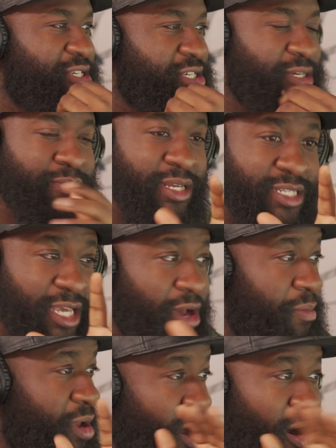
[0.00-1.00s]
They tell
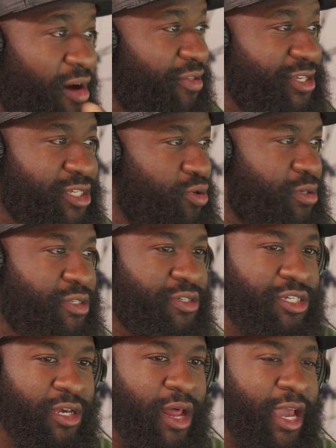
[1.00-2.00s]
me all this sorts of
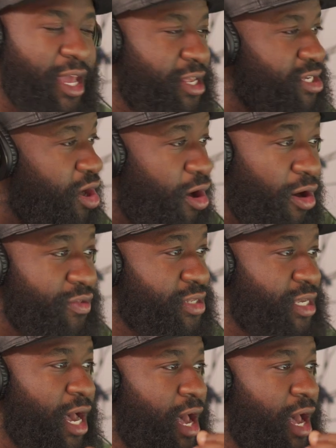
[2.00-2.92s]
shit. I get it all the time.